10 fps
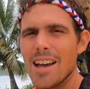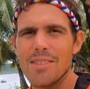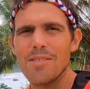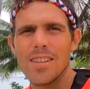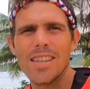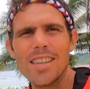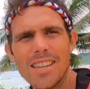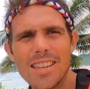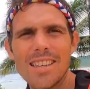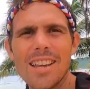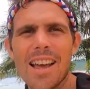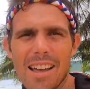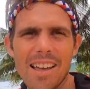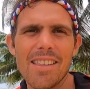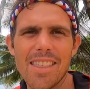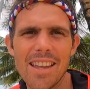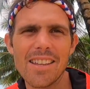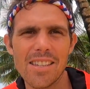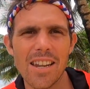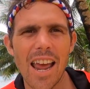I really think
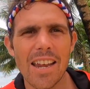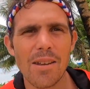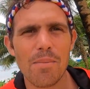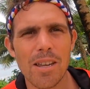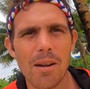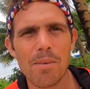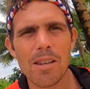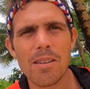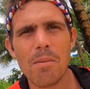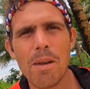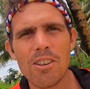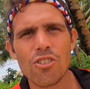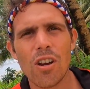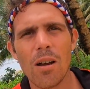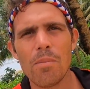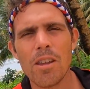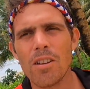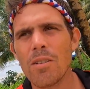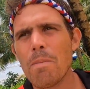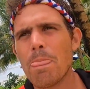is going to end up becoming the major hub
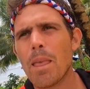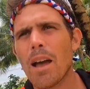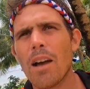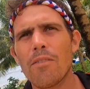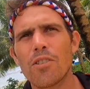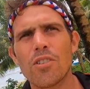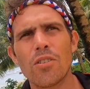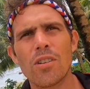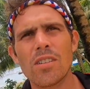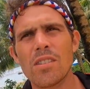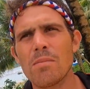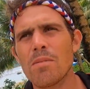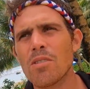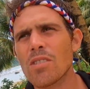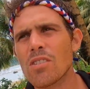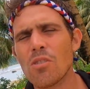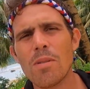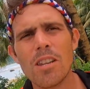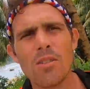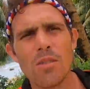here for tourism. There's just so
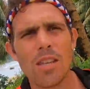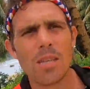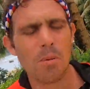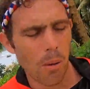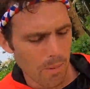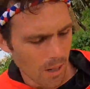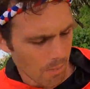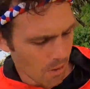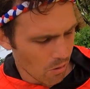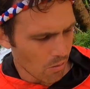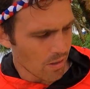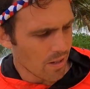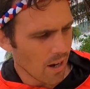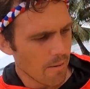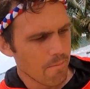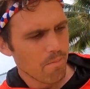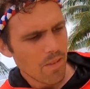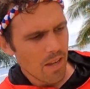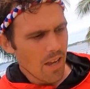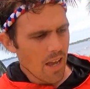many new things popping up here all the time.
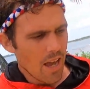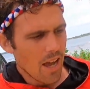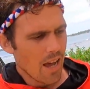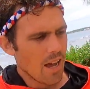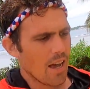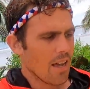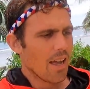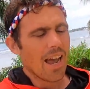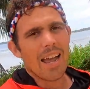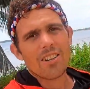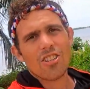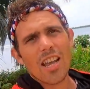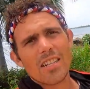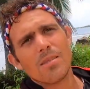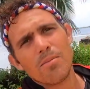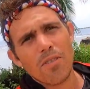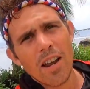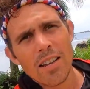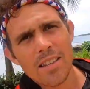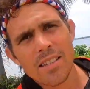I actually had some
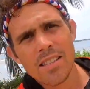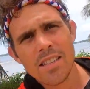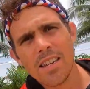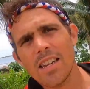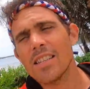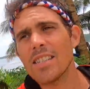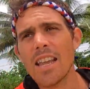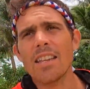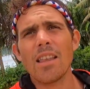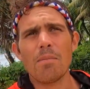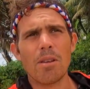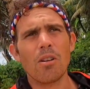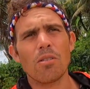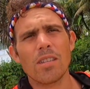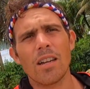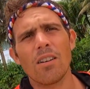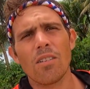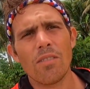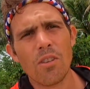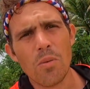friends stay at that big
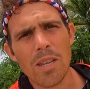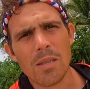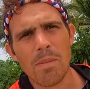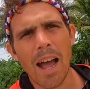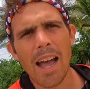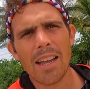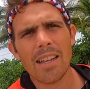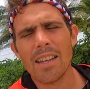hotel a few weeks back